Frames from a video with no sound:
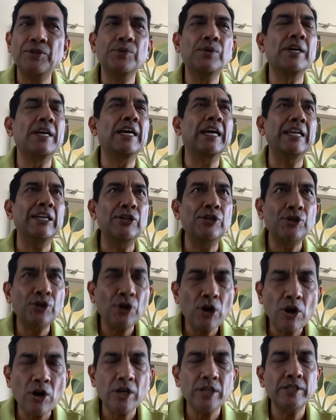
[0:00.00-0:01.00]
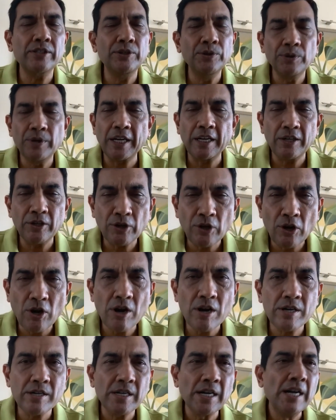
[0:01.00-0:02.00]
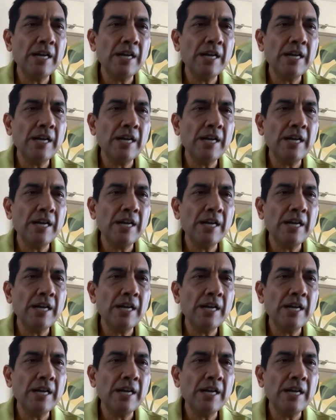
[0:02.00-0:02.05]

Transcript: You cannot you cannot